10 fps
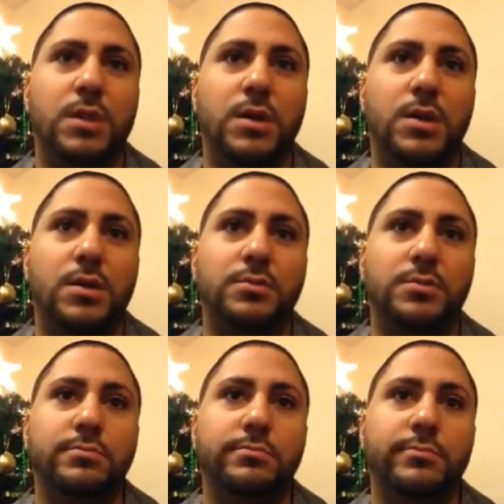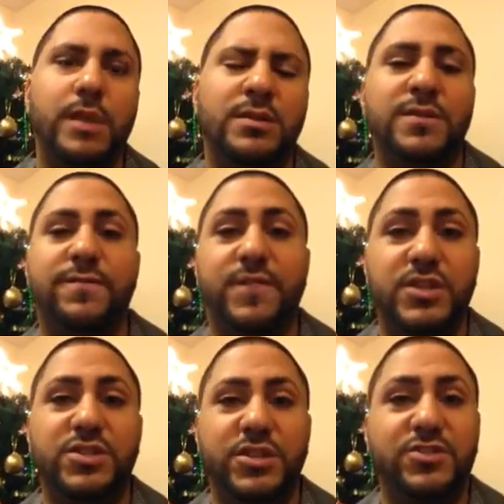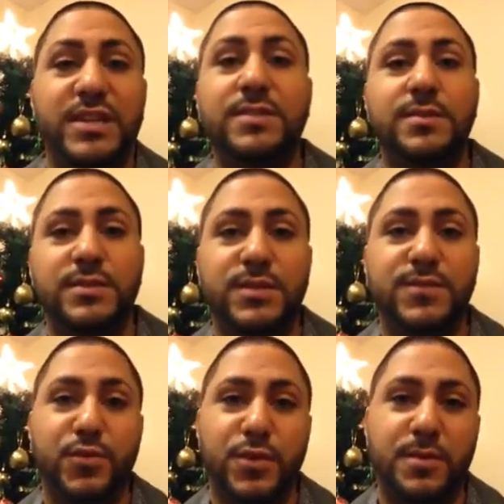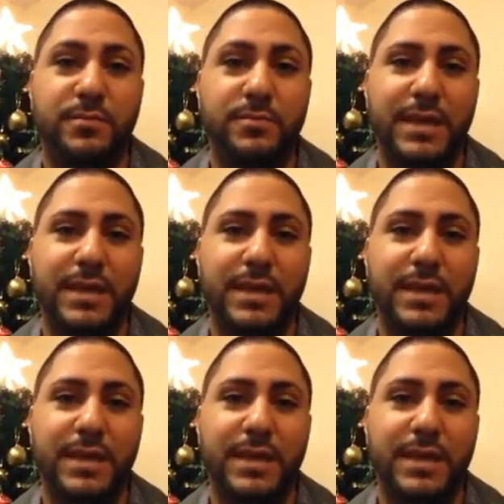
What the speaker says: to finish their sentences for them.